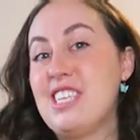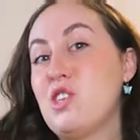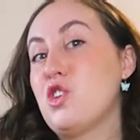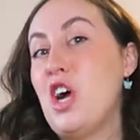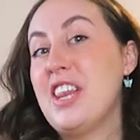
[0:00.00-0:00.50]
This
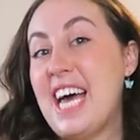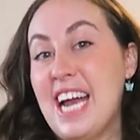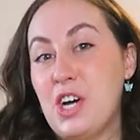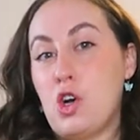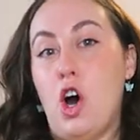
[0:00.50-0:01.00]
is not that
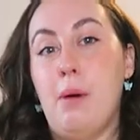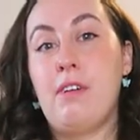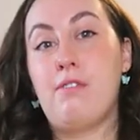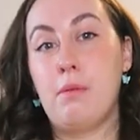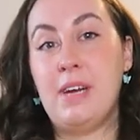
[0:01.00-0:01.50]

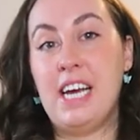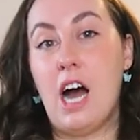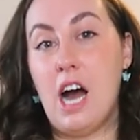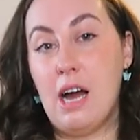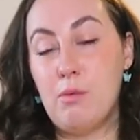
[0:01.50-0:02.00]
uncommon for me.
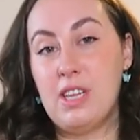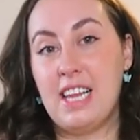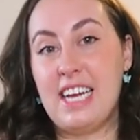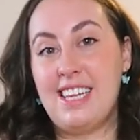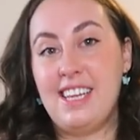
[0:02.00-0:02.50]
I would
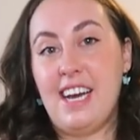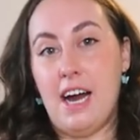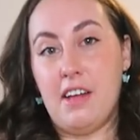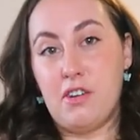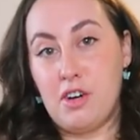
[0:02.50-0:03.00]
likely
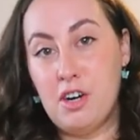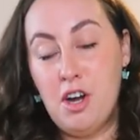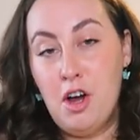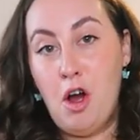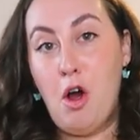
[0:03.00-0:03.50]
either
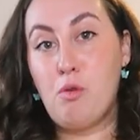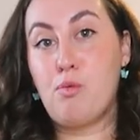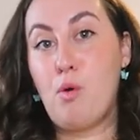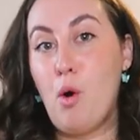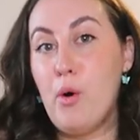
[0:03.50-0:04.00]

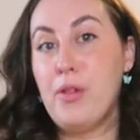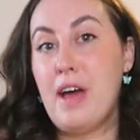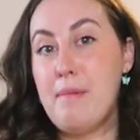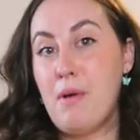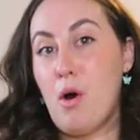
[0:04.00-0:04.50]
roll
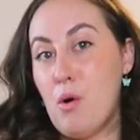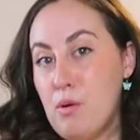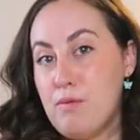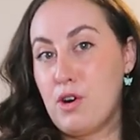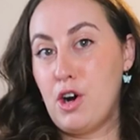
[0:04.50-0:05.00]
them
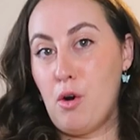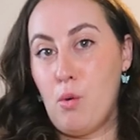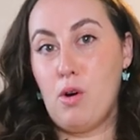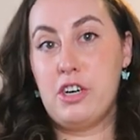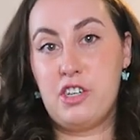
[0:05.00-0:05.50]
over
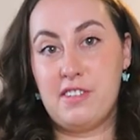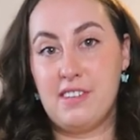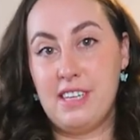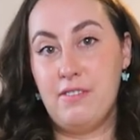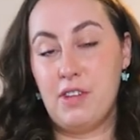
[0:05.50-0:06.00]
or just
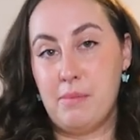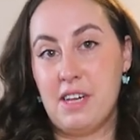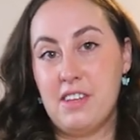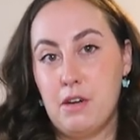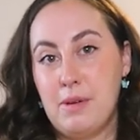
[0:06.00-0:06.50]
leave them a
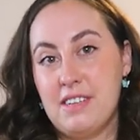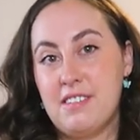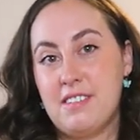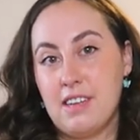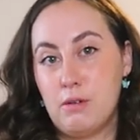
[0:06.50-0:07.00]
little bit
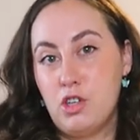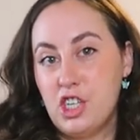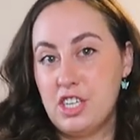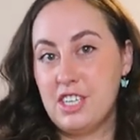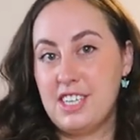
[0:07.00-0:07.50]

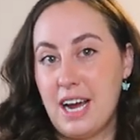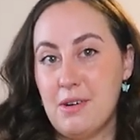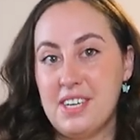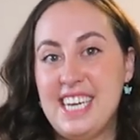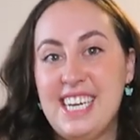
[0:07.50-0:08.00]
slouchier
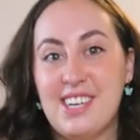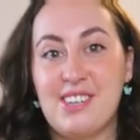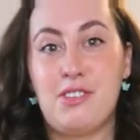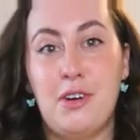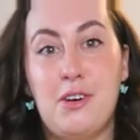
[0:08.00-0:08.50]
down here
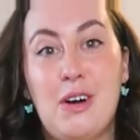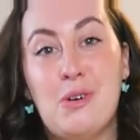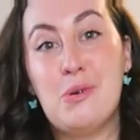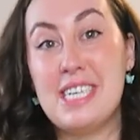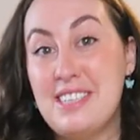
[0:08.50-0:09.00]
so they're not
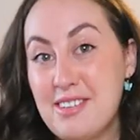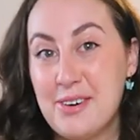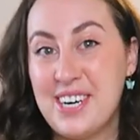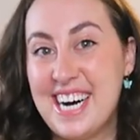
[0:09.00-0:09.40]
quite so